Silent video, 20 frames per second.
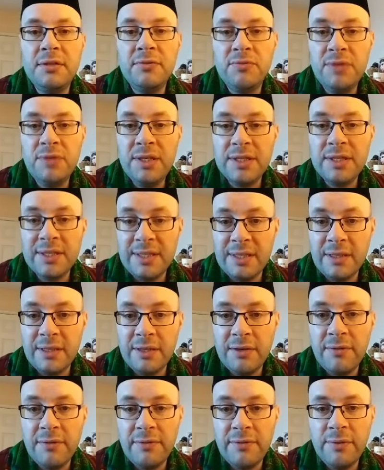reasoning
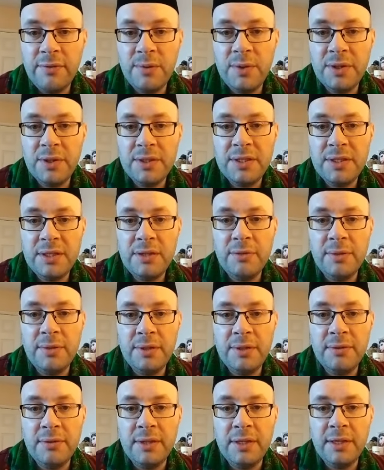for what you are
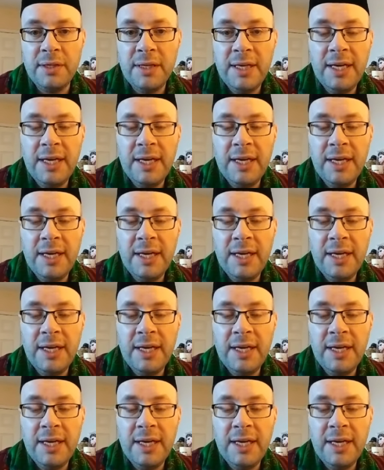doing.